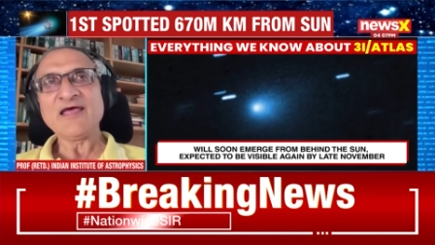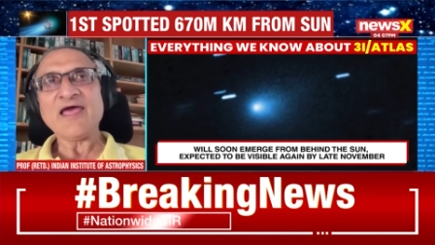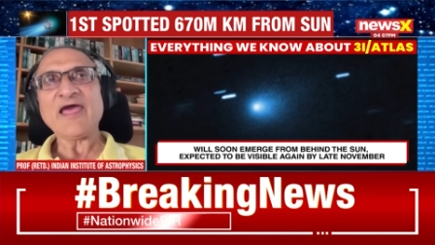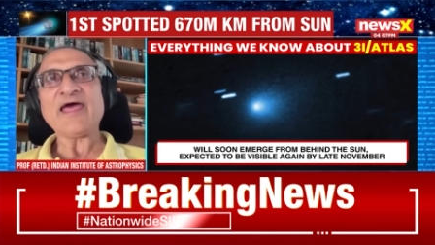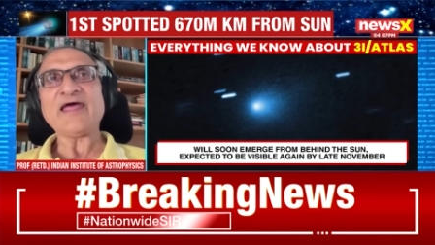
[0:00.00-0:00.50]

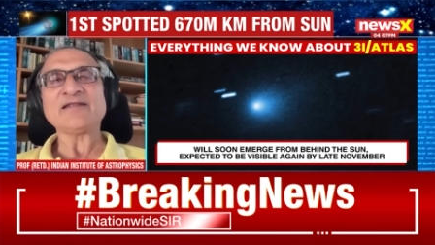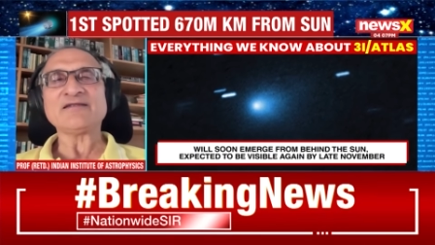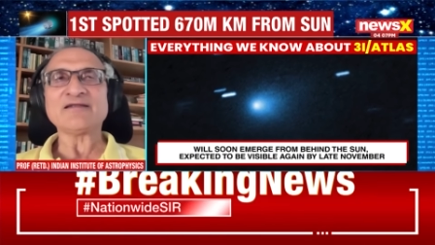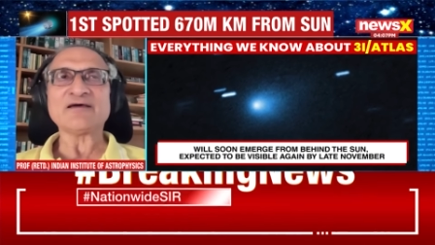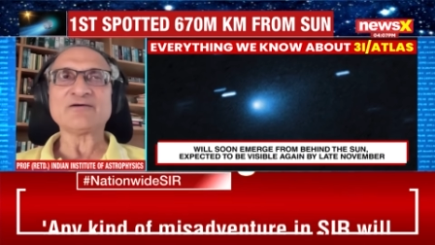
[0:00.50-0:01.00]

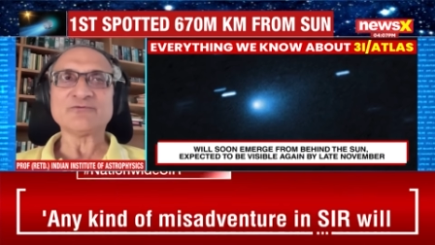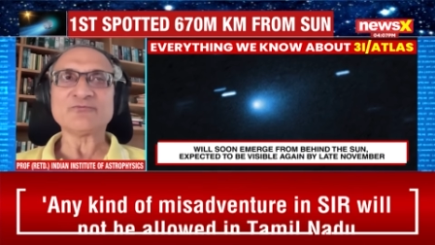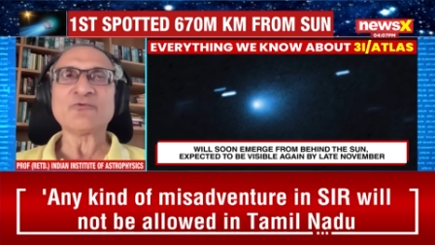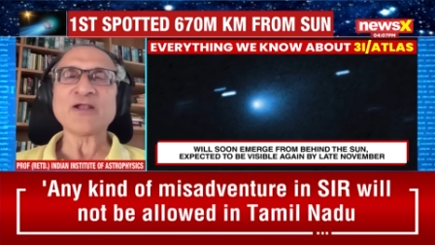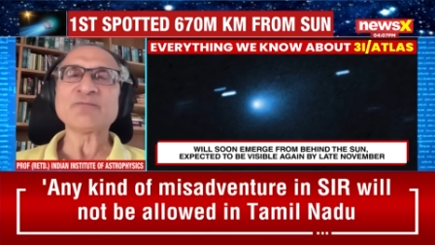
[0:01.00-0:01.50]
And uh,
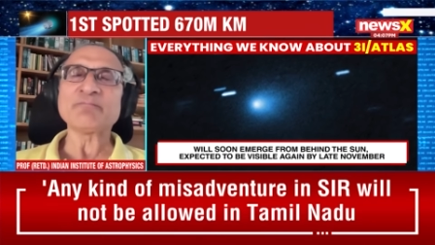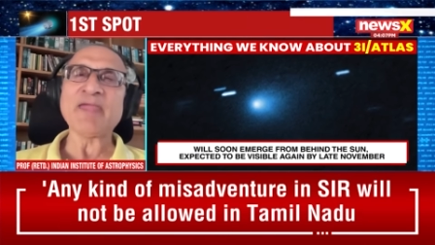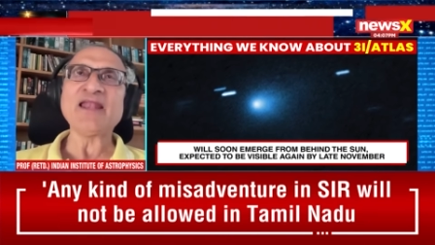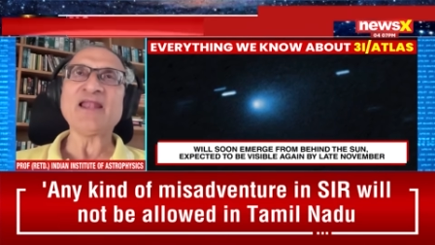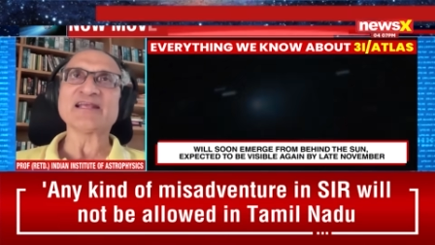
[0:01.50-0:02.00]
one
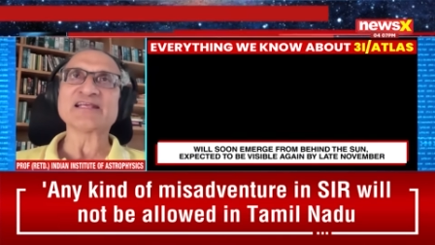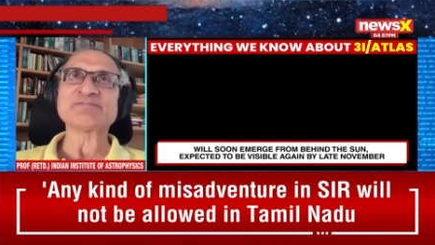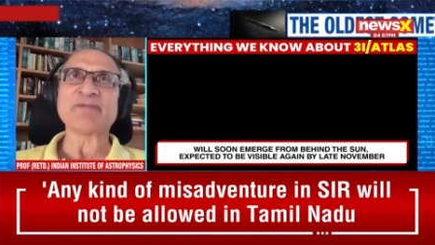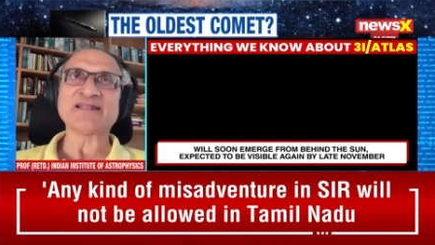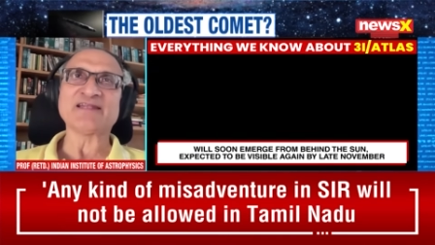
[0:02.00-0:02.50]
may not
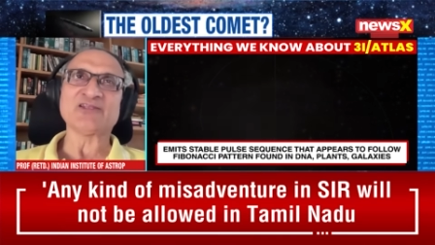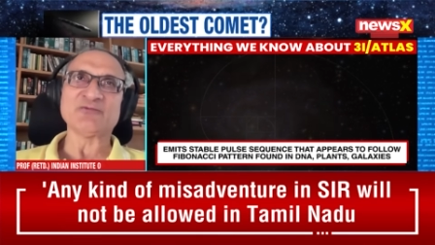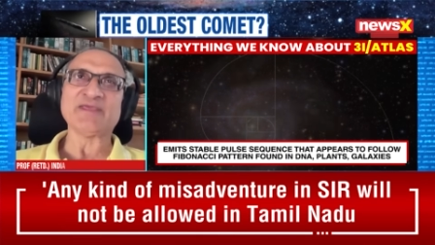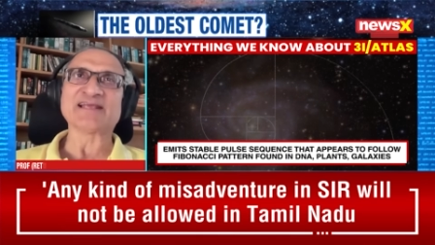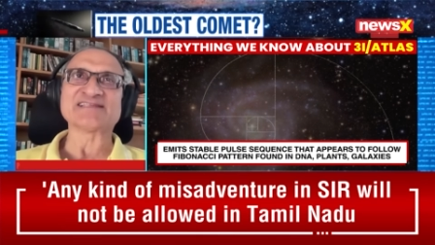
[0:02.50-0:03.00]
expect it to
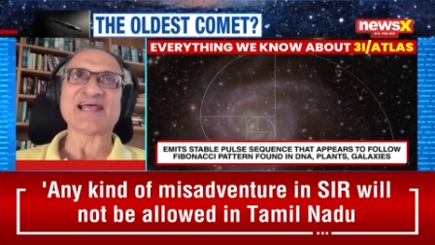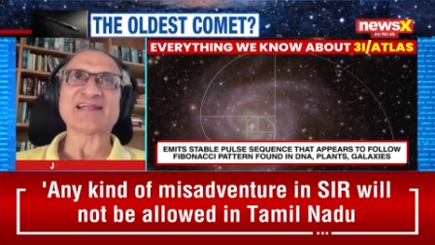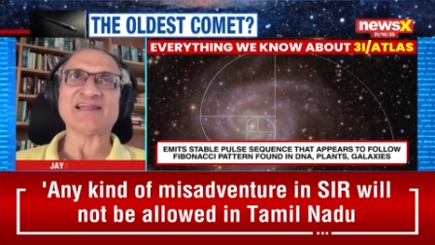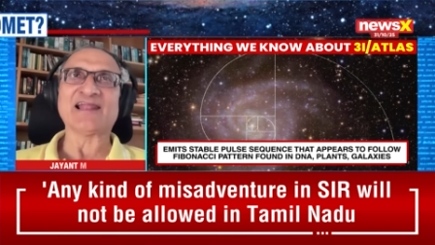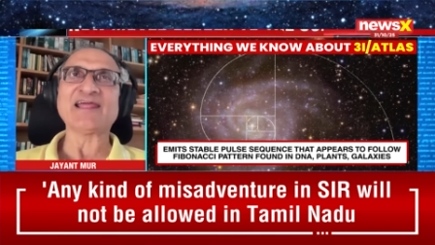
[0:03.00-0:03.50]
be
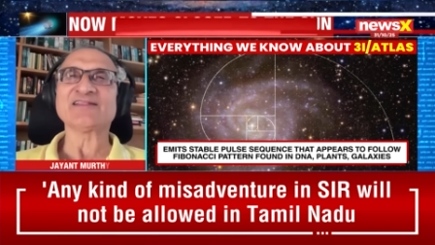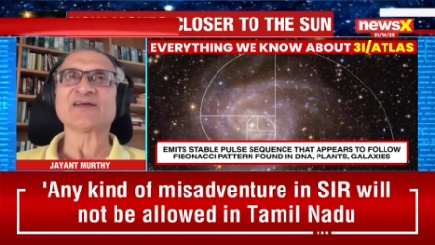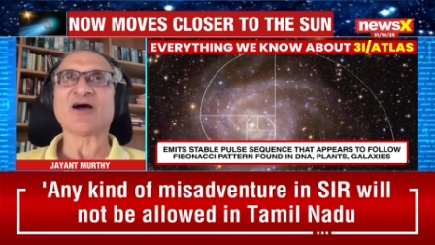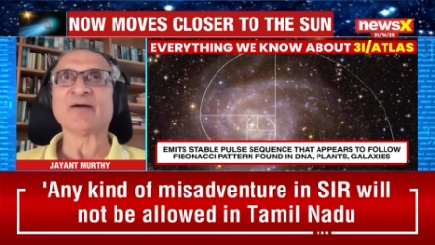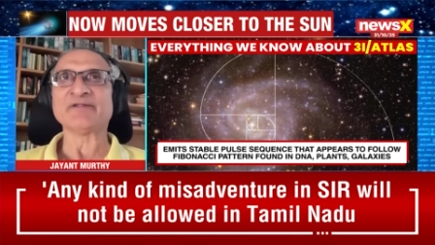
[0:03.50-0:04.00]
exactly like the
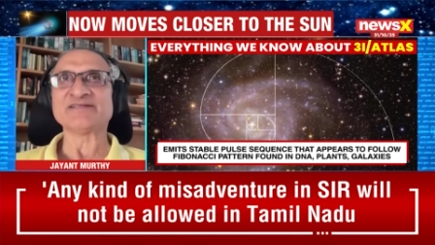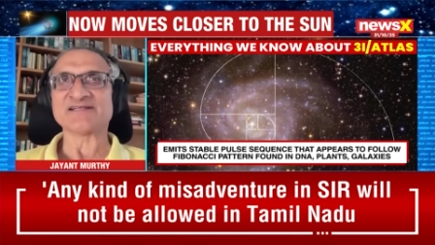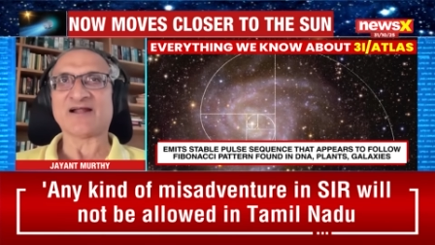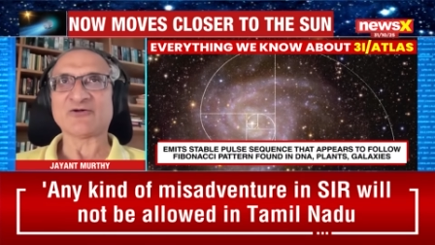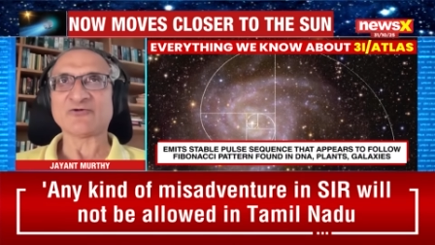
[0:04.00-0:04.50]
comets
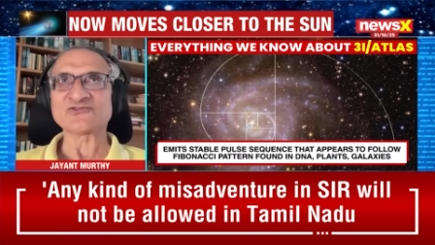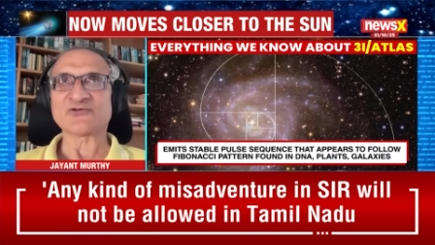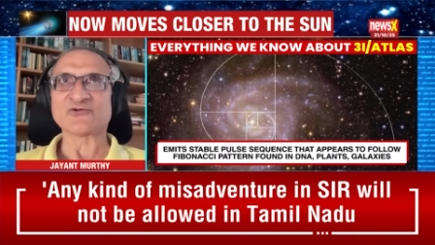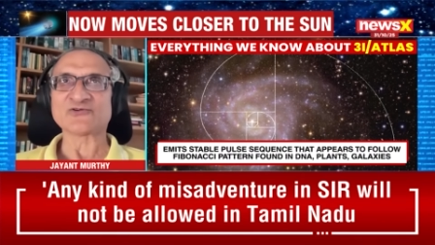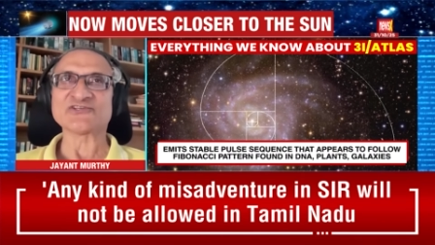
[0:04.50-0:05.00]
in our own
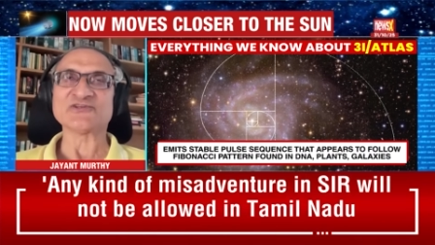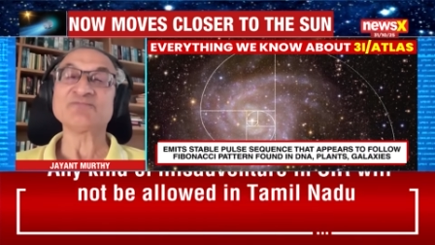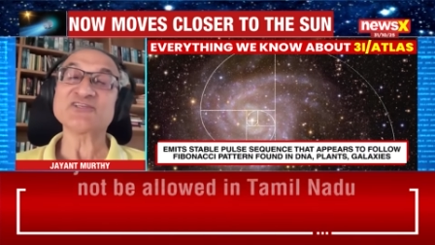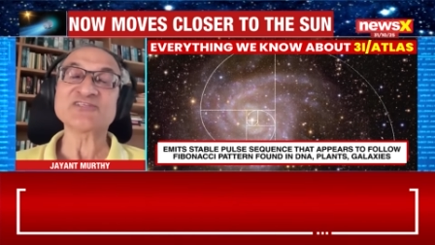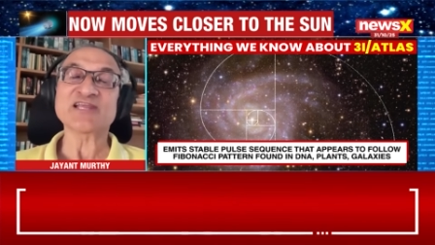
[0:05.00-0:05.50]
solar system,
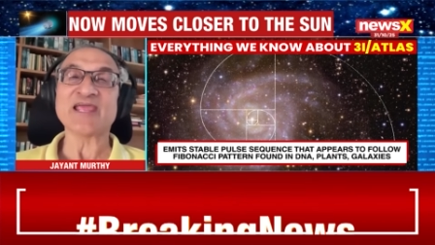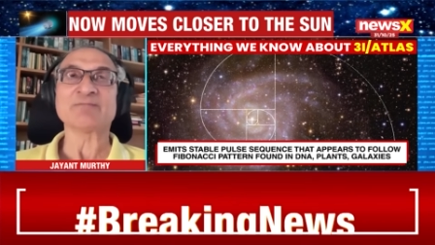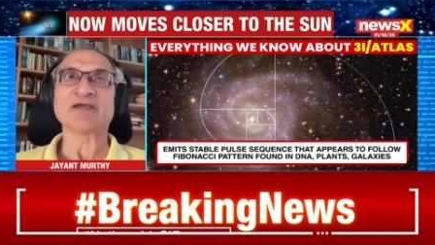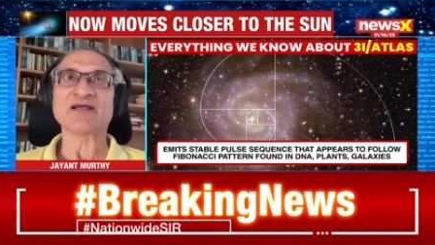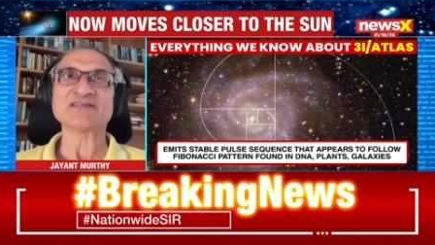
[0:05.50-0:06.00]
just
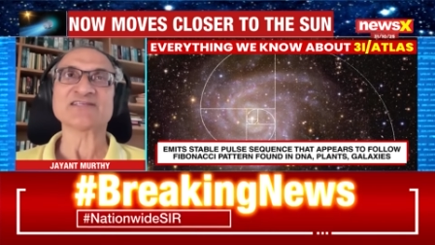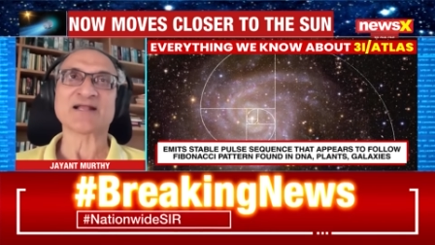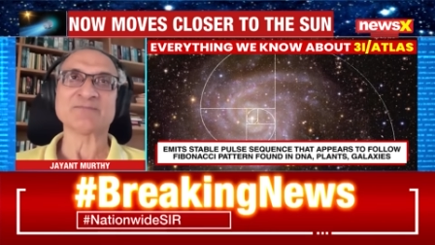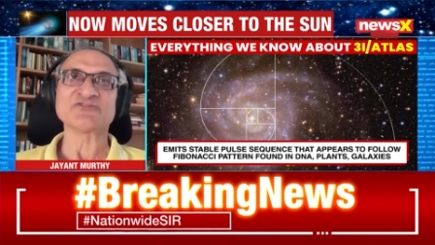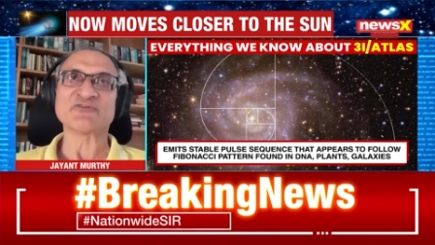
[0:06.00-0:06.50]
again, because it
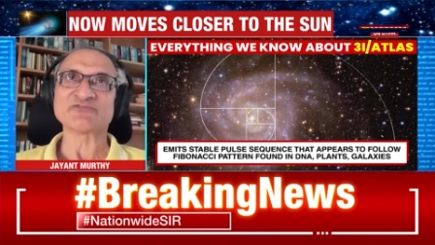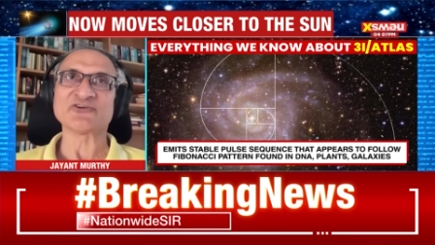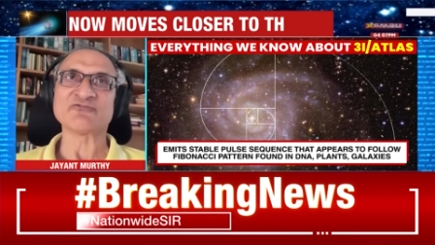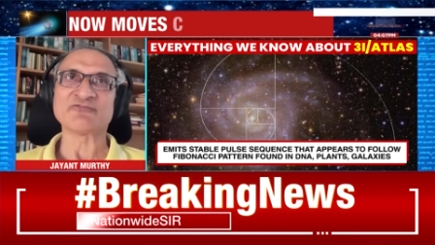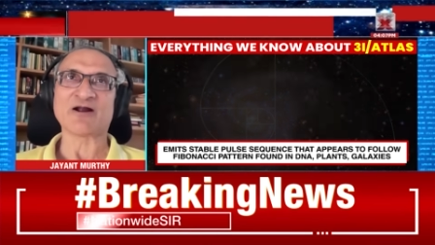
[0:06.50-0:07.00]
comes from
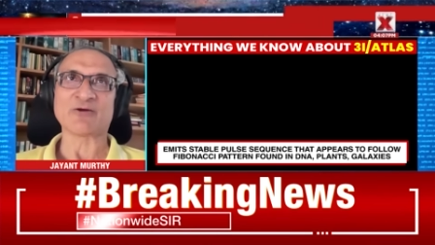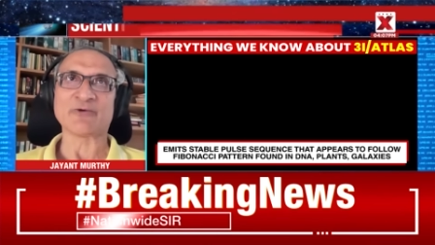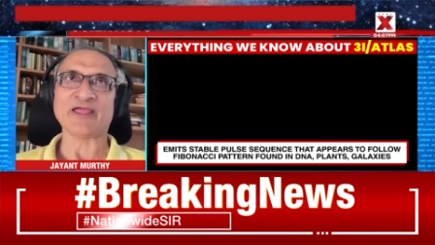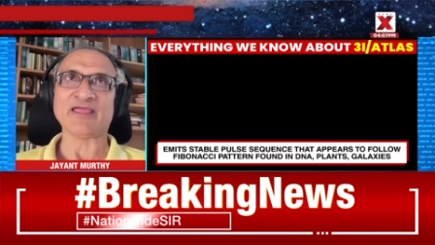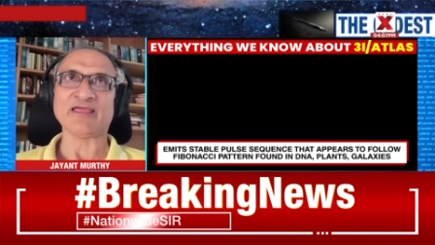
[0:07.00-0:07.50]
so far
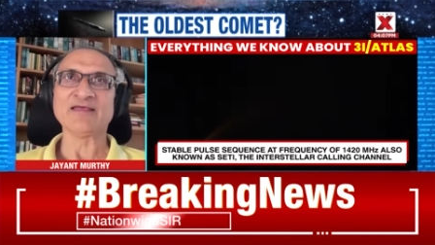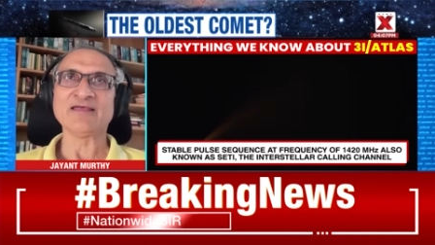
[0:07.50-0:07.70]
away.